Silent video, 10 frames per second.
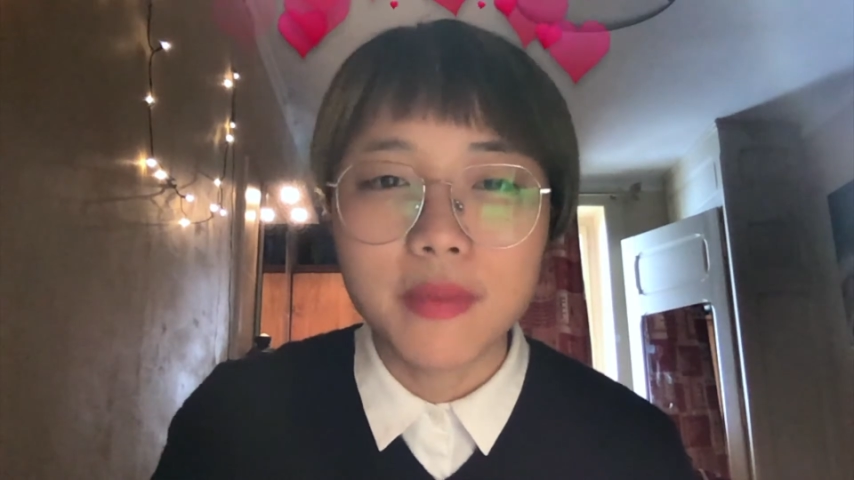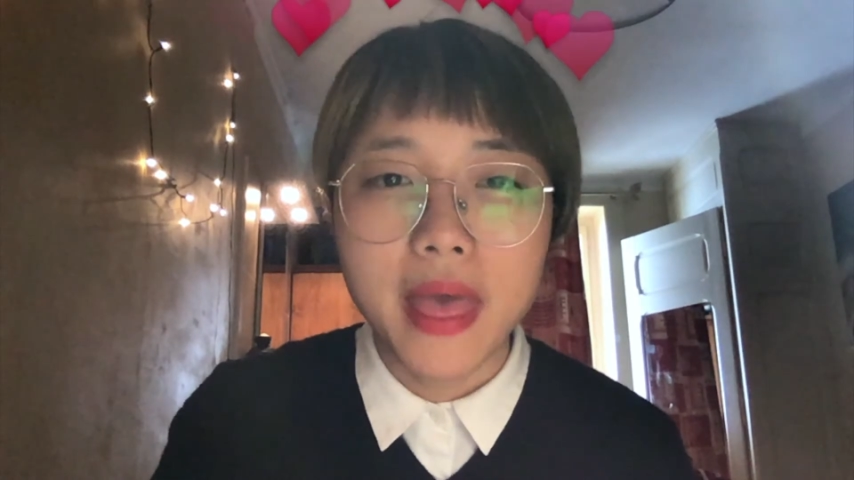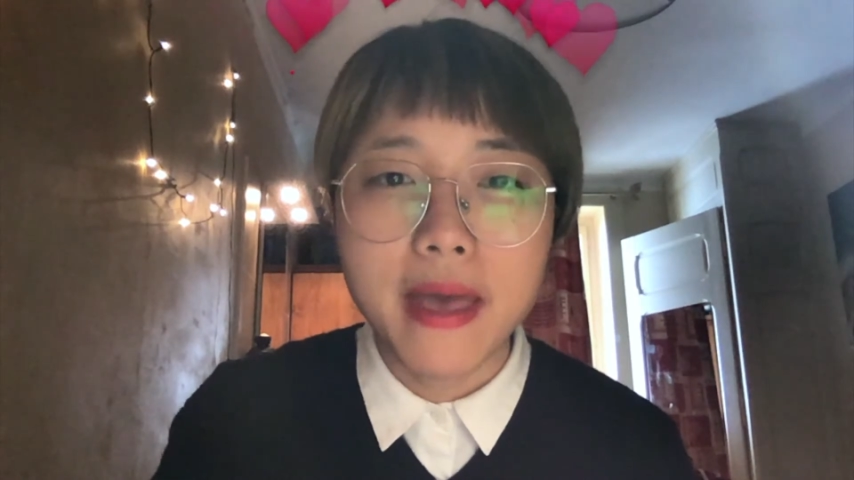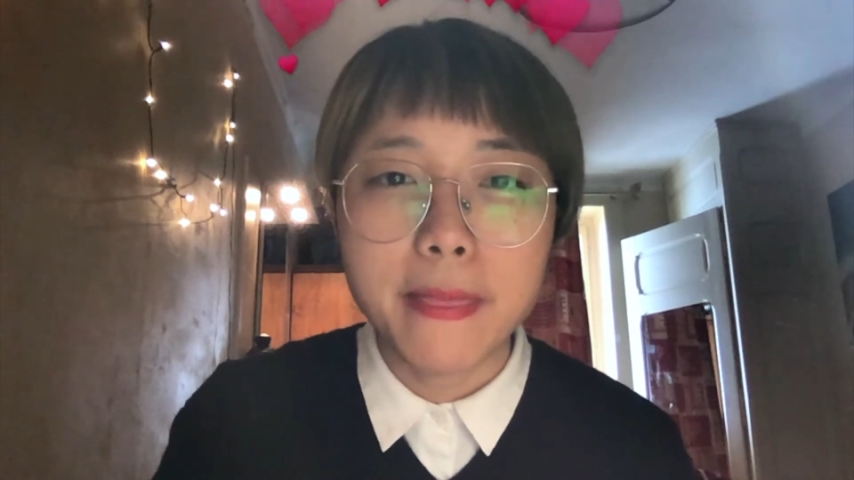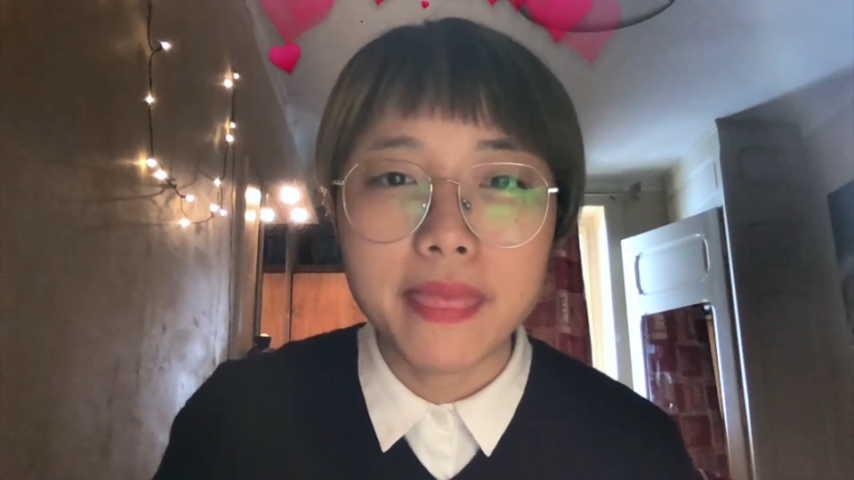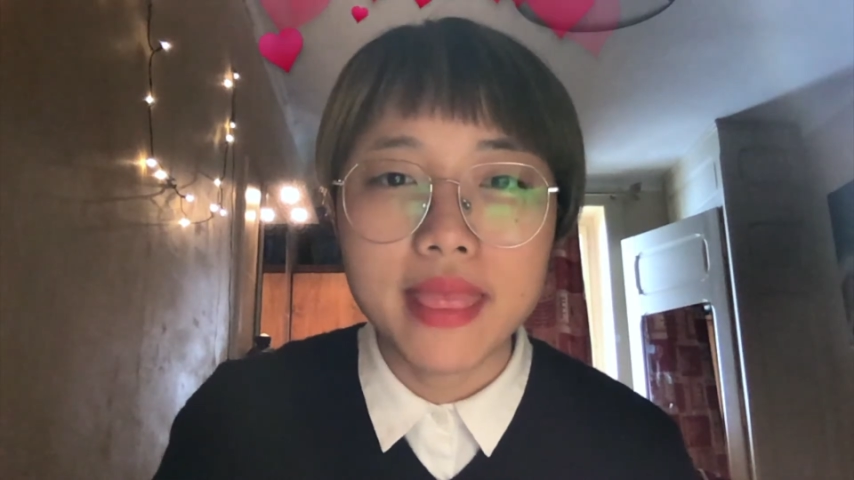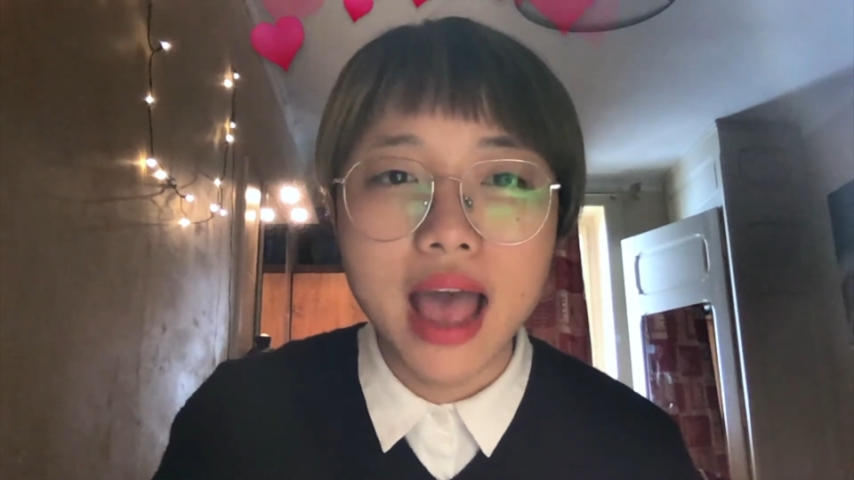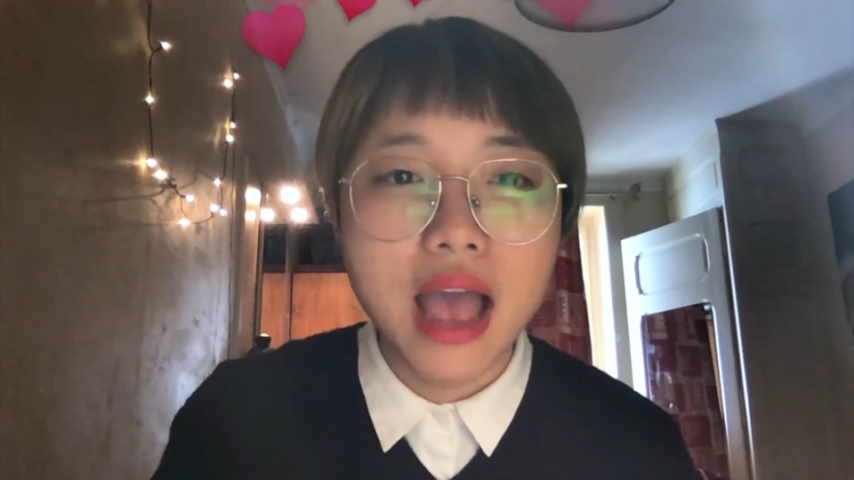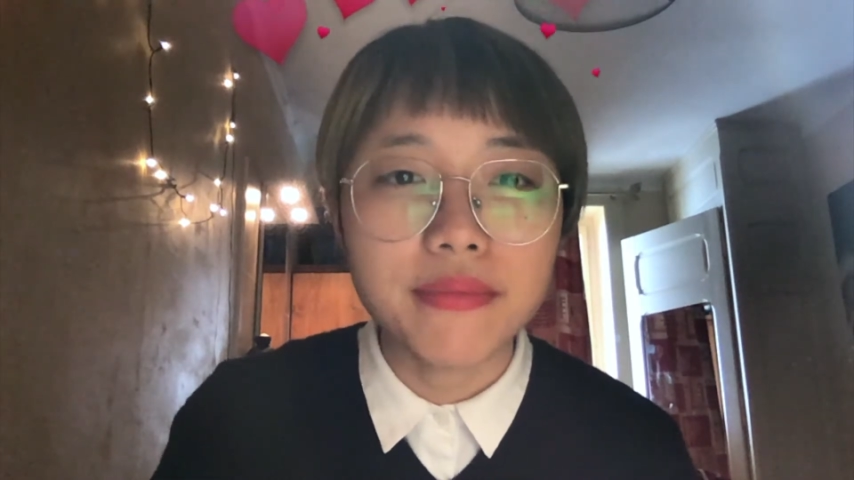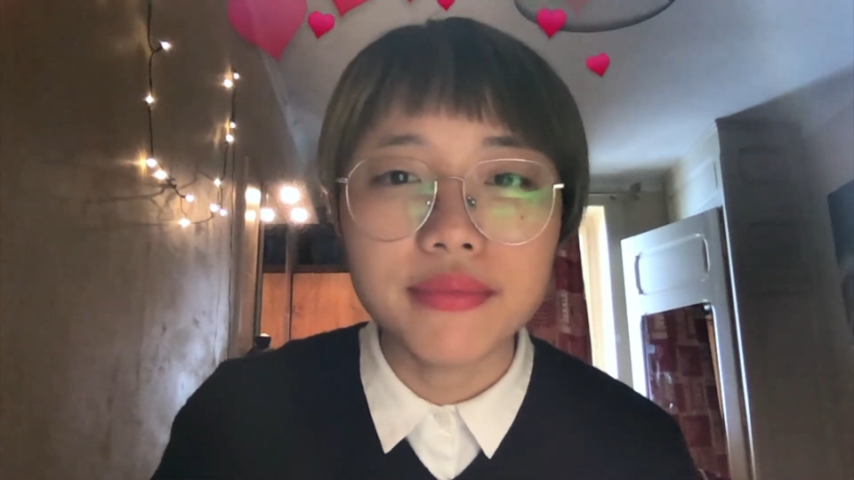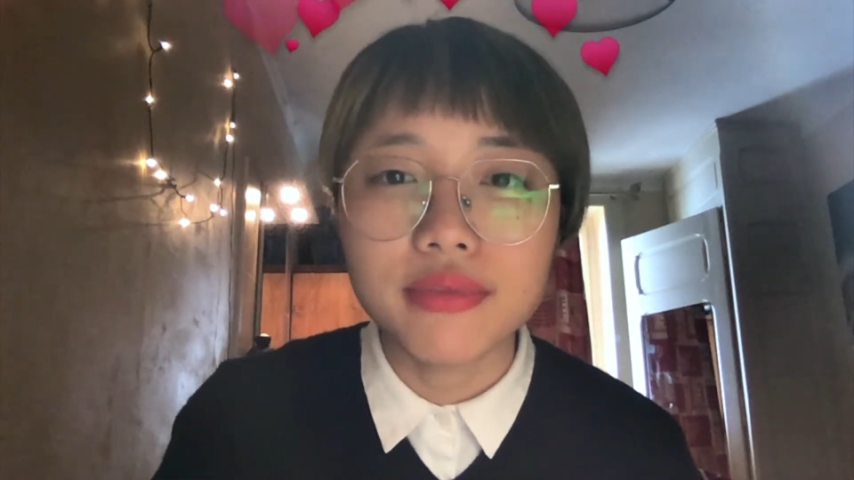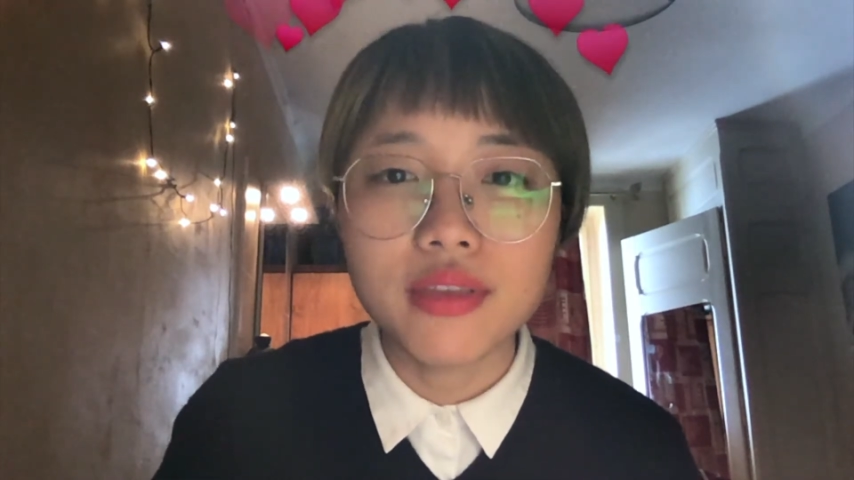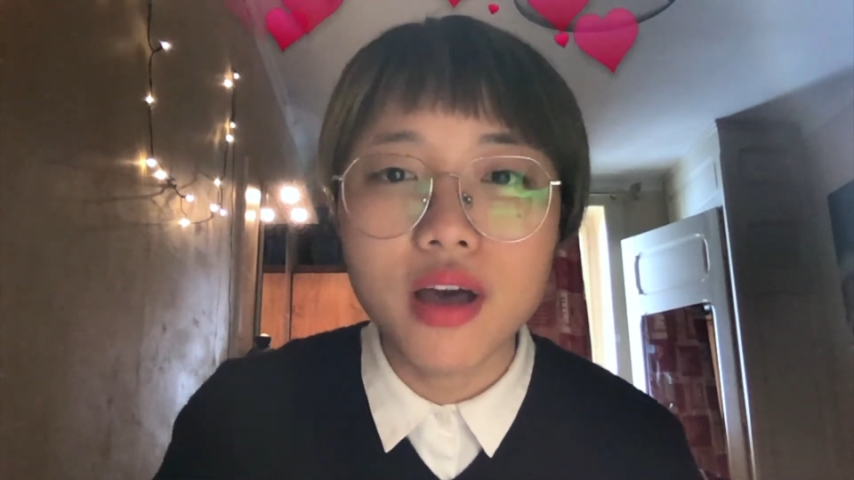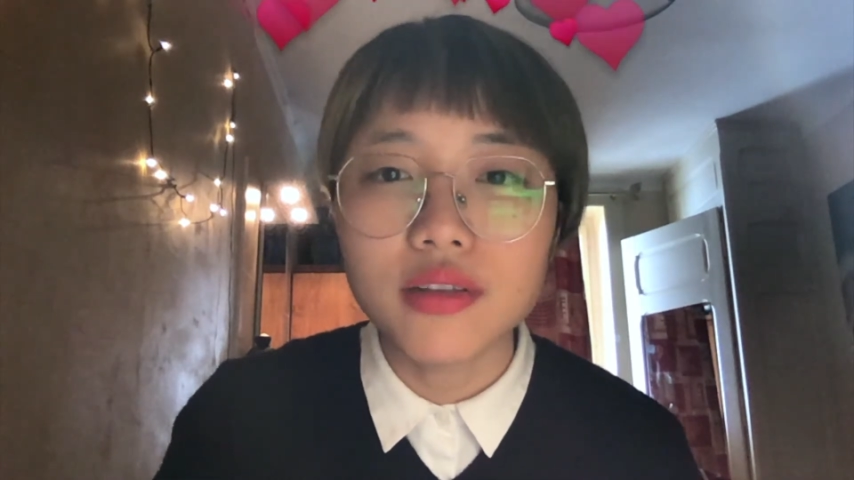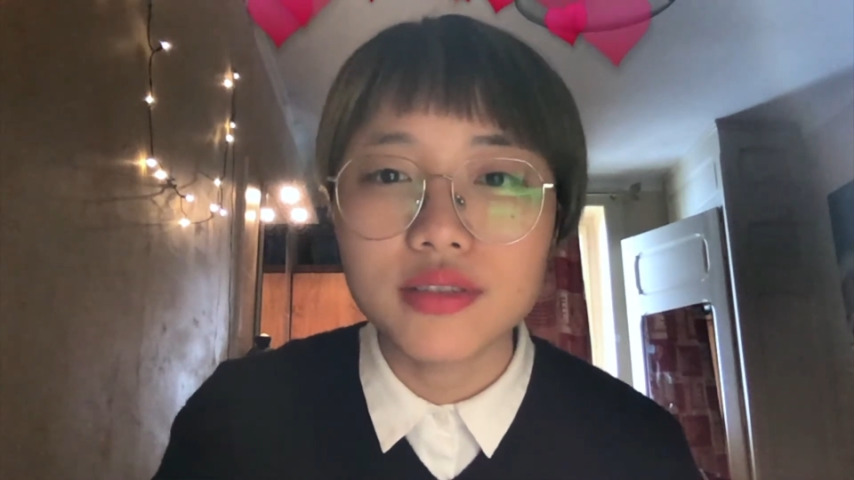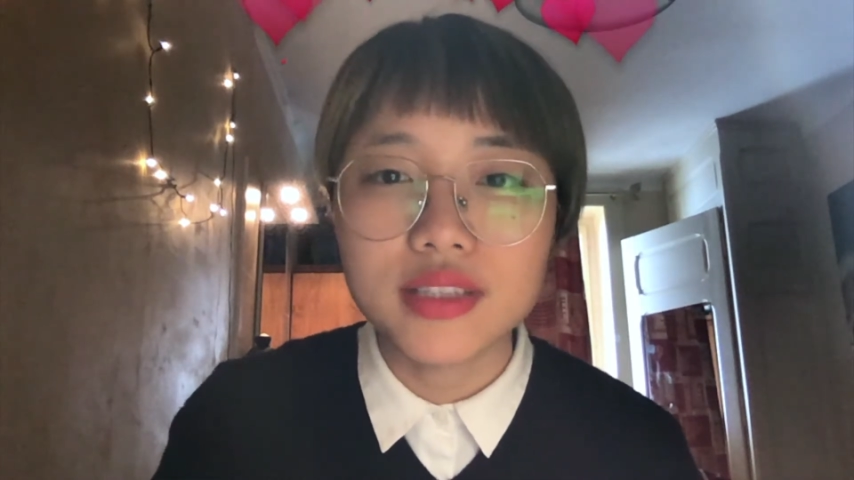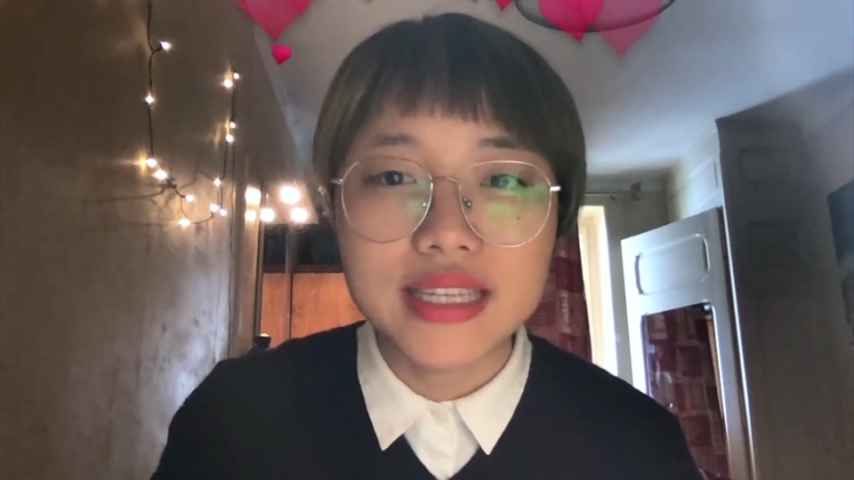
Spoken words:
and I'm not